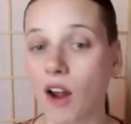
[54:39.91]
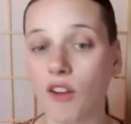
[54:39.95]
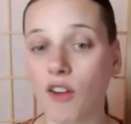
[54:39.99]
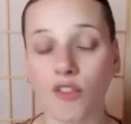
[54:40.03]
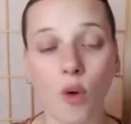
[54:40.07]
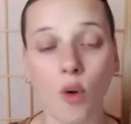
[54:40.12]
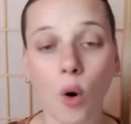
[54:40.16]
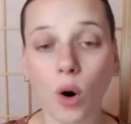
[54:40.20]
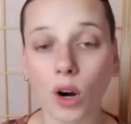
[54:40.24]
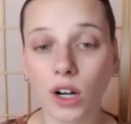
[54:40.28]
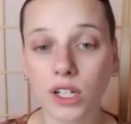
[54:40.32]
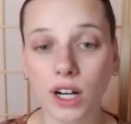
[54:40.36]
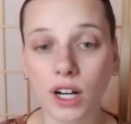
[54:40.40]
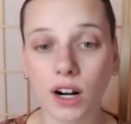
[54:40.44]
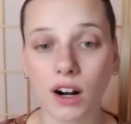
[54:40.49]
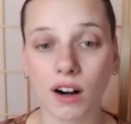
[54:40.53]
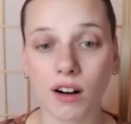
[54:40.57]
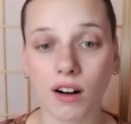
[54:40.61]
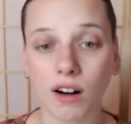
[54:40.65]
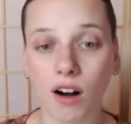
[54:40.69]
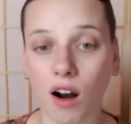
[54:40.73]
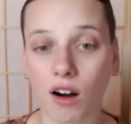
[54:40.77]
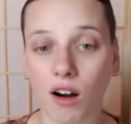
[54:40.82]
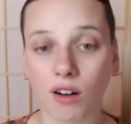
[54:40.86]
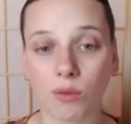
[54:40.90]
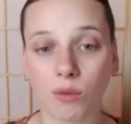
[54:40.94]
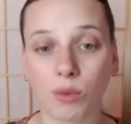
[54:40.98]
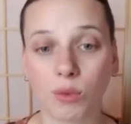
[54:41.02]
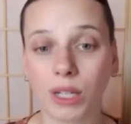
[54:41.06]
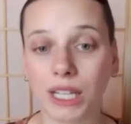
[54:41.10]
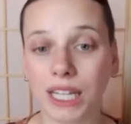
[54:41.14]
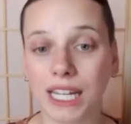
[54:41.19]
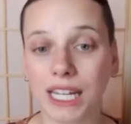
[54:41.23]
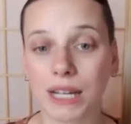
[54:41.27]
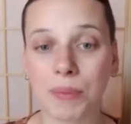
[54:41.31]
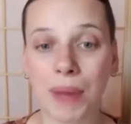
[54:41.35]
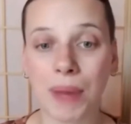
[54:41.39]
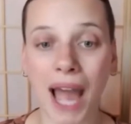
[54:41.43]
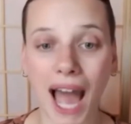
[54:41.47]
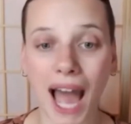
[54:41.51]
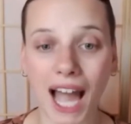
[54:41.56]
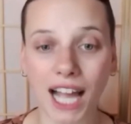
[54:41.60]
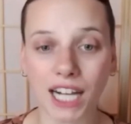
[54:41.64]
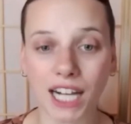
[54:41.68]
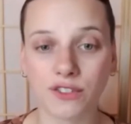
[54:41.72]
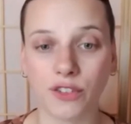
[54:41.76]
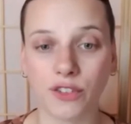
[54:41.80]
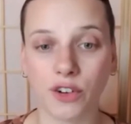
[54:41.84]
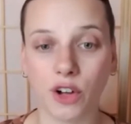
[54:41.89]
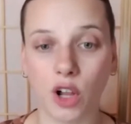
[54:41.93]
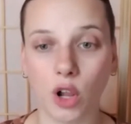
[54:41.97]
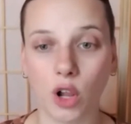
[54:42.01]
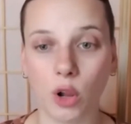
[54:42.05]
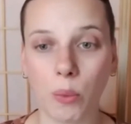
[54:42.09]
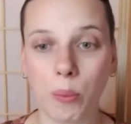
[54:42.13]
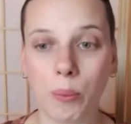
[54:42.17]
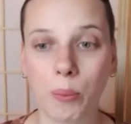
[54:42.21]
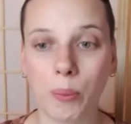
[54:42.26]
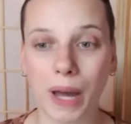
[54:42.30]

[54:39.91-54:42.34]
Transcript: of course are really impactful,